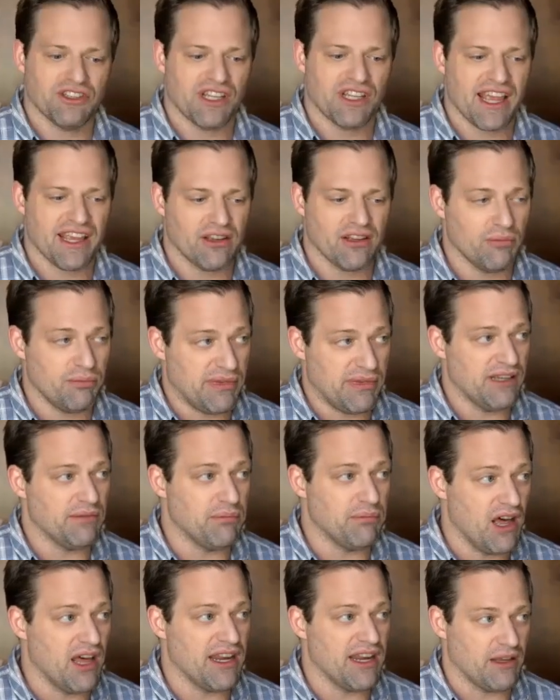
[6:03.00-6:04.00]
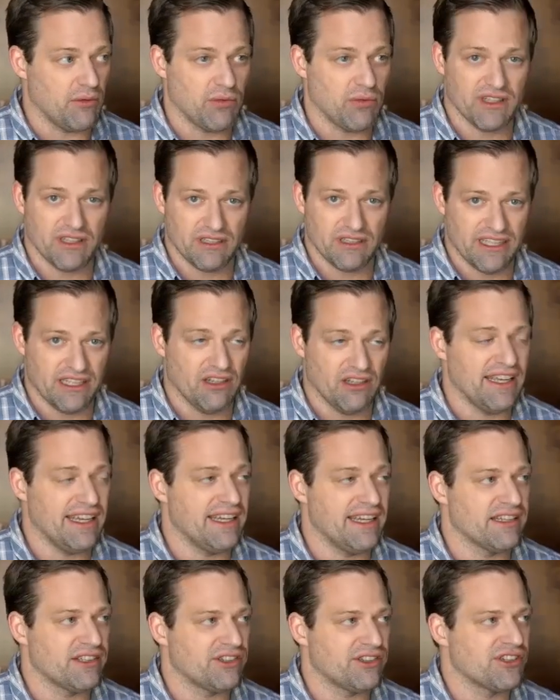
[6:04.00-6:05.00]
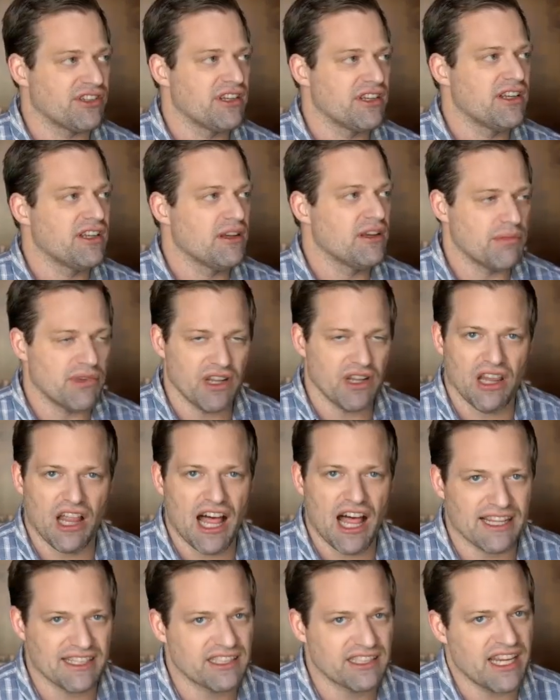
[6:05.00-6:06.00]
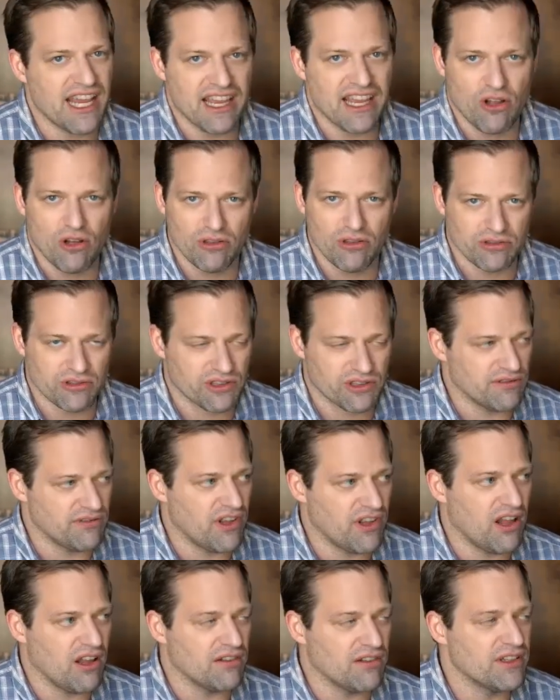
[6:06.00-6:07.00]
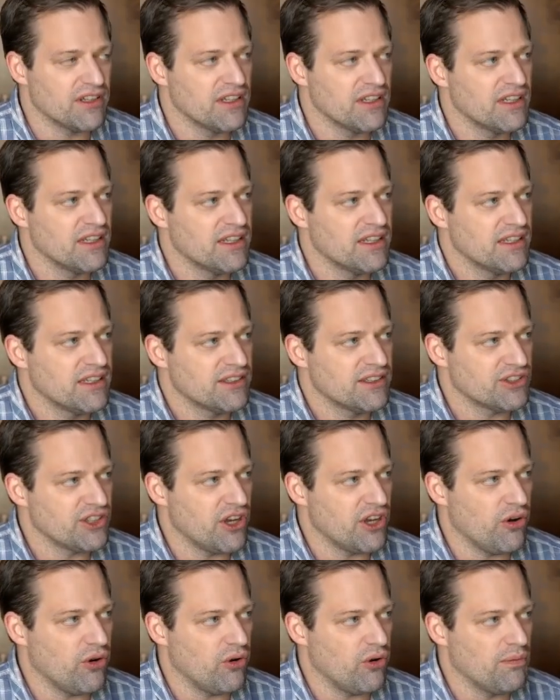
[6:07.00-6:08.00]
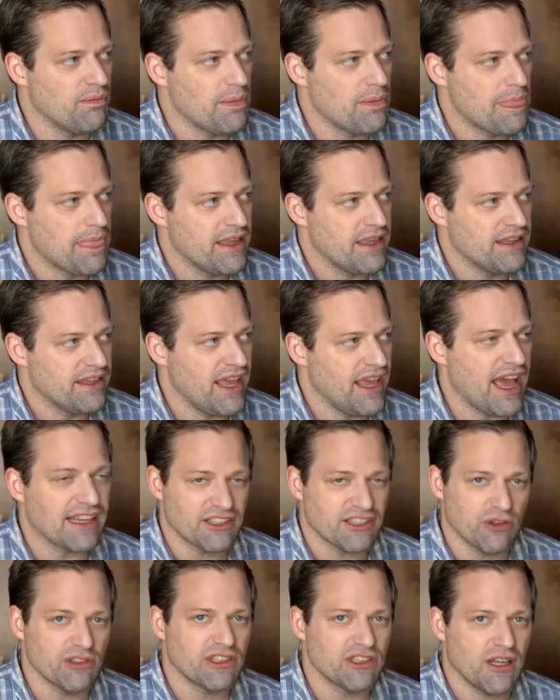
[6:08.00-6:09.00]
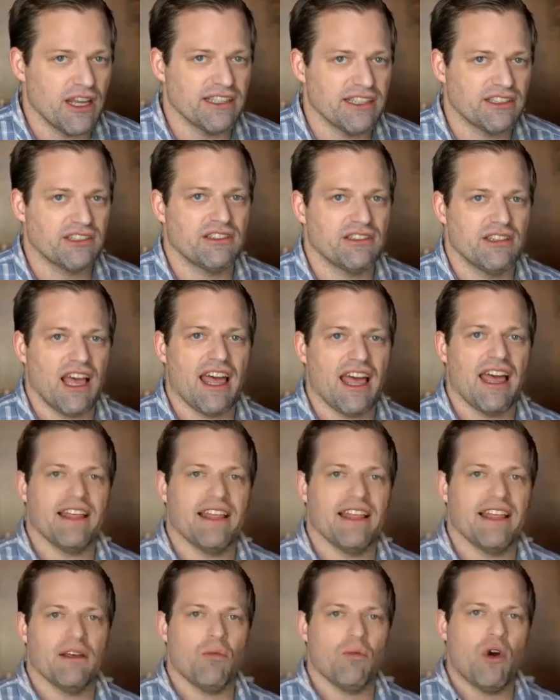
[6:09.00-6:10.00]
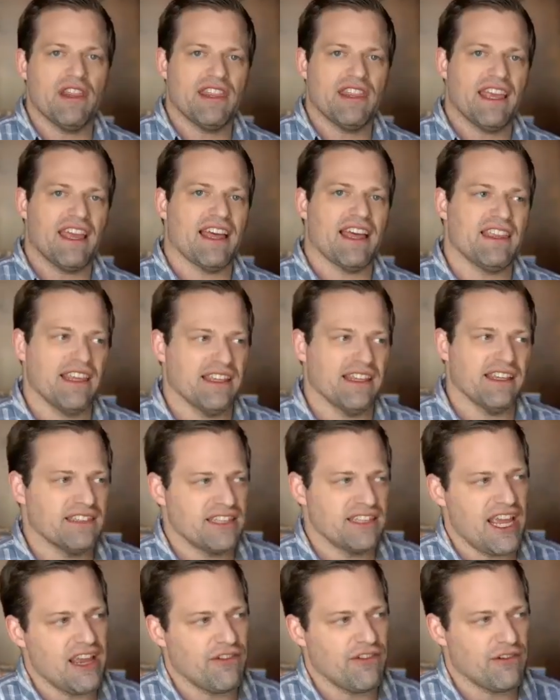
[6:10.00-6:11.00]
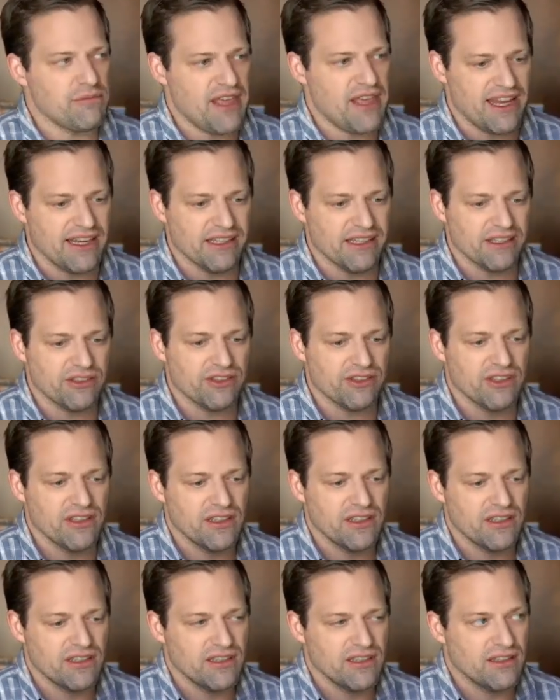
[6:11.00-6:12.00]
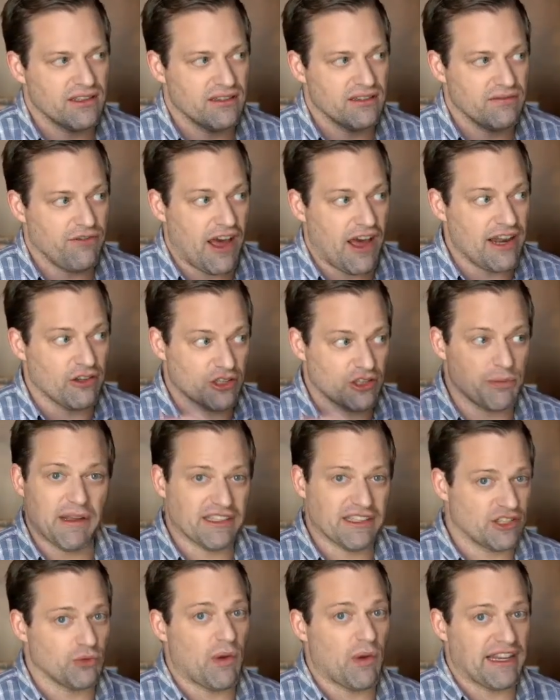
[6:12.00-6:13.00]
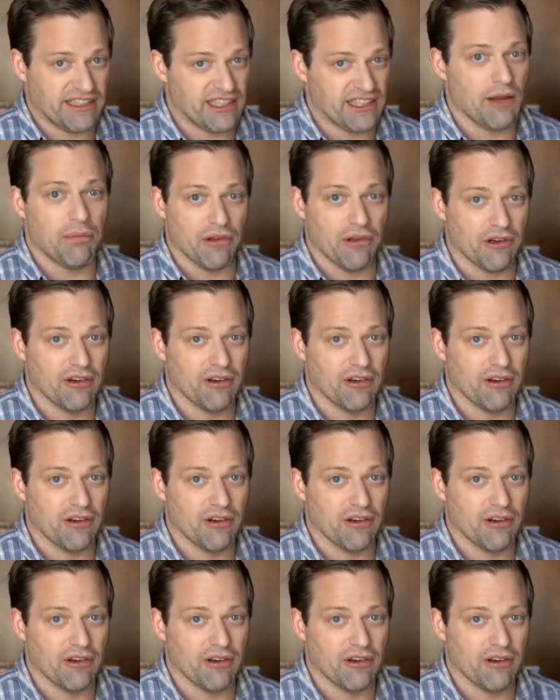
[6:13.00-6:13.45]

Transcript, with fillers: cycle, big money when the deal hits, but a lot of stakeholders involved. So yeah, so it's, it's I, I, the one thing I think to take from that is final expense is way simpler.